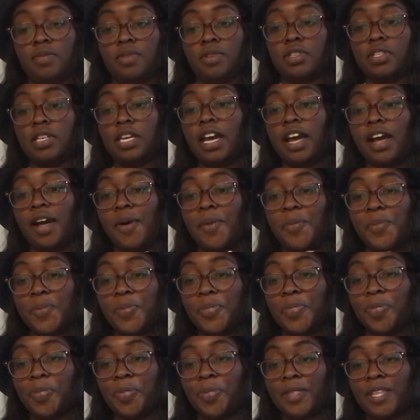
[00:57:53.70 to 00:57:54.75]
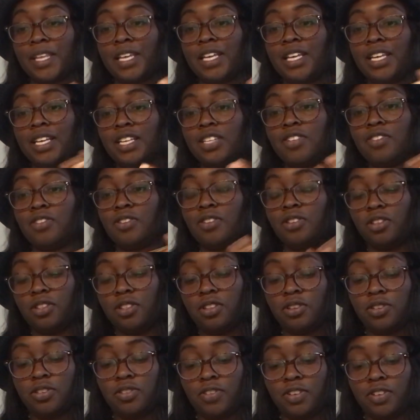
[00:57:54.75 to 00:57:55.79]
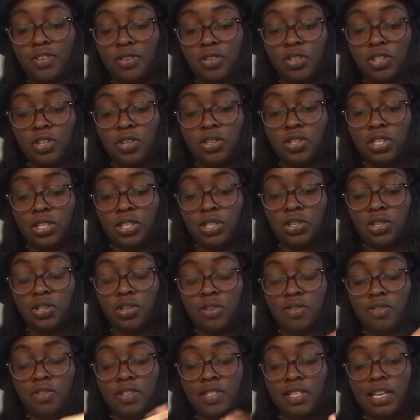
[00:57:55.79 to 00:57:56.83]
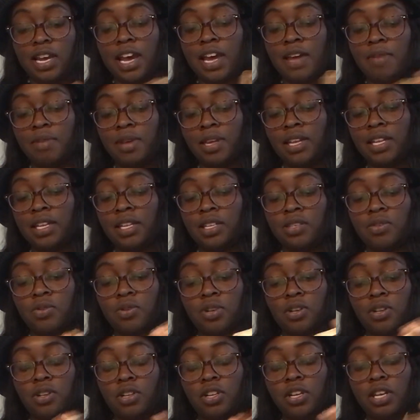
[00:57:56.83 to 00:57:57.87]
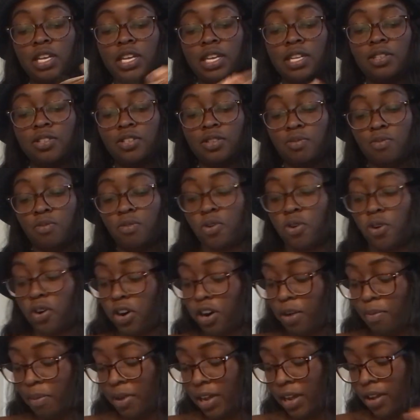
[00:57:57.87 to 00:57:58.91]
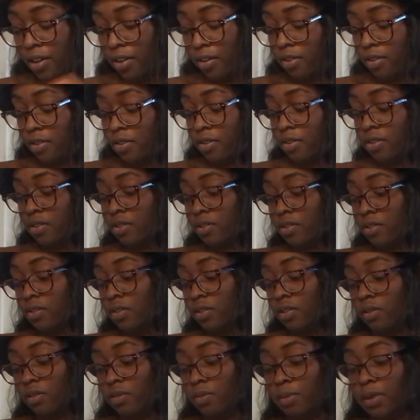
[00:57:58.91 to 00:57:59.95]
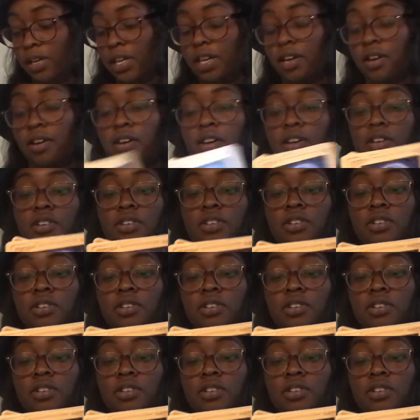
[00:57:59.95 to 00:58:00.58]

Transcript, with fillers: So yeah, so those of you who've chosen the Two of Diamonds, we're going to look into more about, oh my gosh,